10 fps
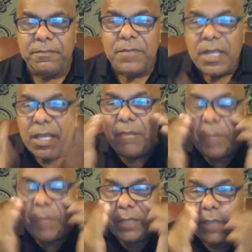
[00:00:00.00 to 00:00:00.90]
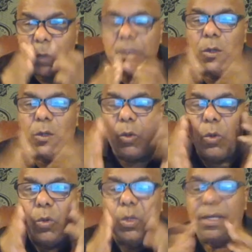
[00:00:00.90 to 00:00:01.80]
It brings out the
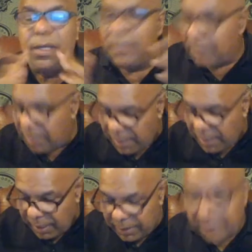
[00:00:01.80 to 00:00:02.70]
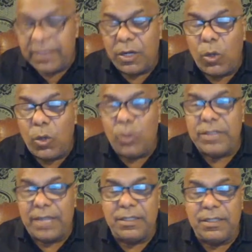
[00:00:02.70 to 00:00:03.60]
coal, and the coal is
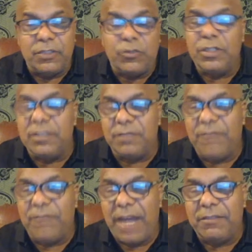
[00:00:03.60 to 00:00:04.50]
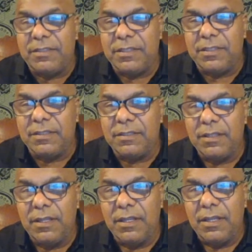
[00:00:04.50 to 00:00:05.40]
actually trillions of viruses.
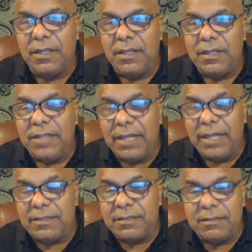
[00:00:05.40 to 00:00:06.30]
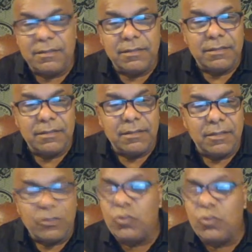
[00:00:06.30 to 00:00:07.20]
That
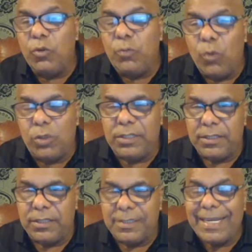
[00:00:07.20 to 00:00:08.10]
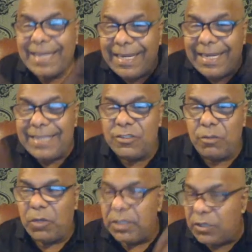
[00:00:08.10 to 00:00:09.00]
soap water that cleanses your
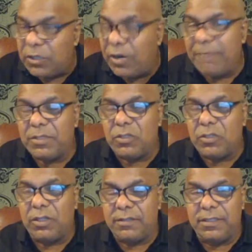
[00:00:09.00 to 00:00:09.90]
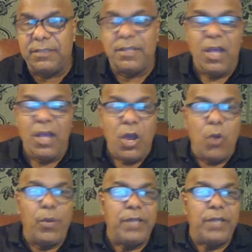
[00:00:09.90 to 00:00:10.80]
body, it grabs the toxins.
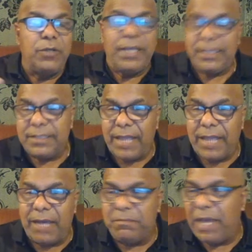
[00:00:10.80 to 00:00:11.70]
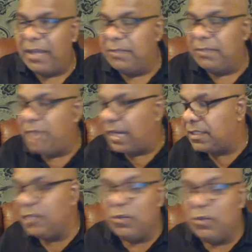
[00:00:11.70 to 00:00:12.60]
When you get attacked by
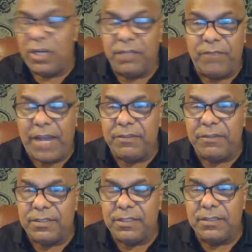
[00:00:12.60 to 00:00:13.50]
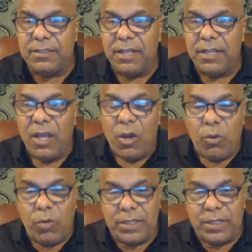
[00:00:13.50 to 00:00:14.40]
bacteria or other viruses,
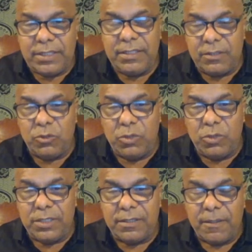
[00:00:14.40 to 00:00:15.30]
what these do is